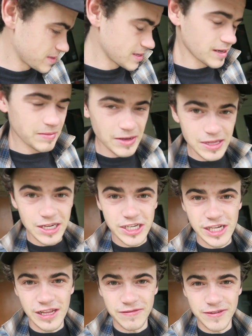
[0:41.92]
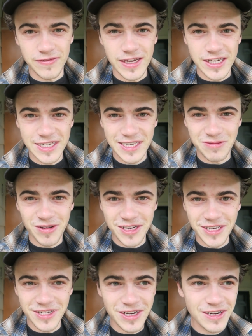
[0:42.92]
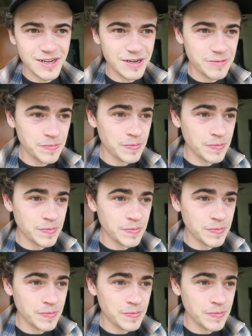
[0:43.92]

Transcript: But um, I think she loves the van just as much as I do.